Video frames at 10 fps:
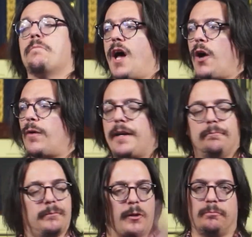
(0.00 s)
All right,
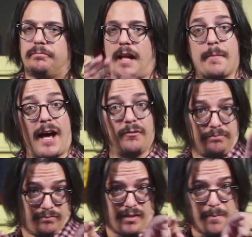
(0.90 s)
nope, I'm out,
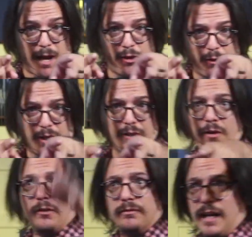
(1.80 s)
you're on your own.